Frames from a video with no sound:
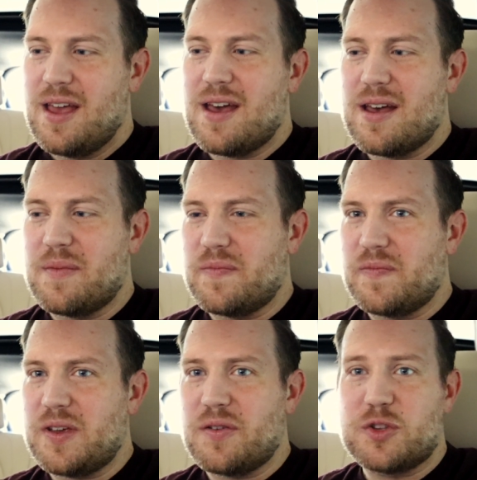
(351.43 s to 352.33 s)

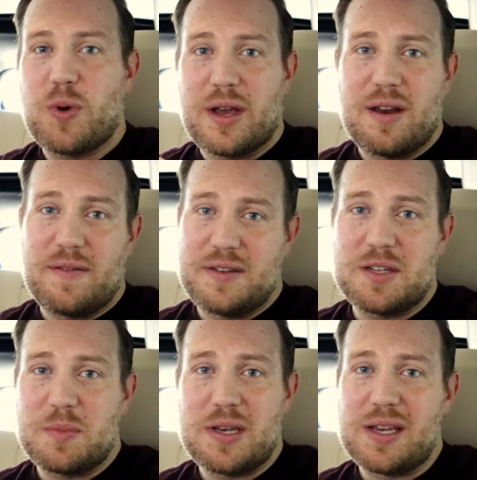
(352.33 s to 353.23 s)
It's quick enough
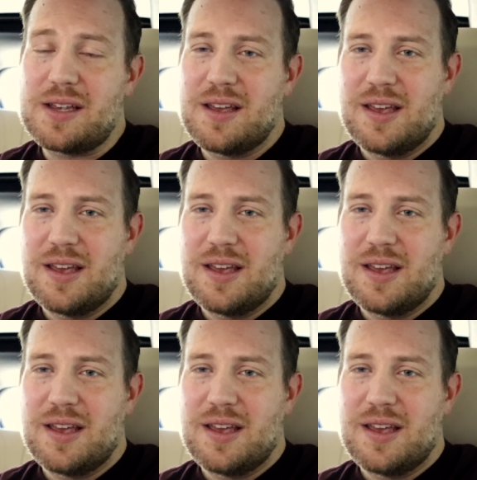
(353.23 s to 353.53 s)
to be